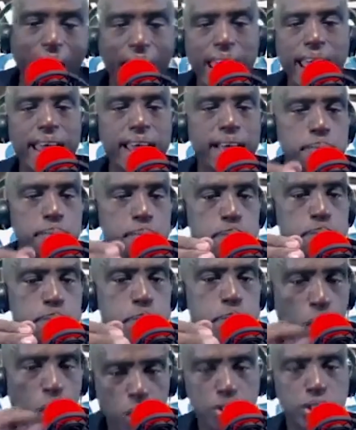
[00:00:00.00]
I
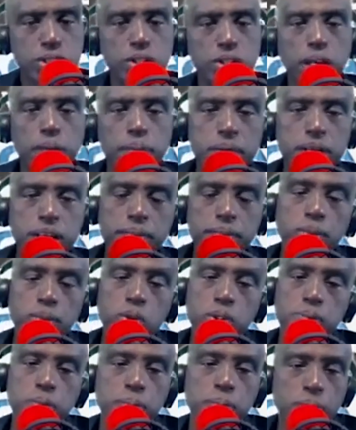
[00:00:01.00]
personally believe
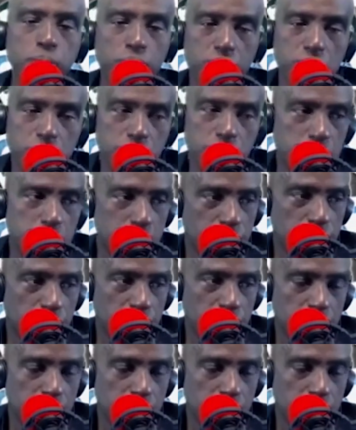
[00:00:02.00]
most people are good.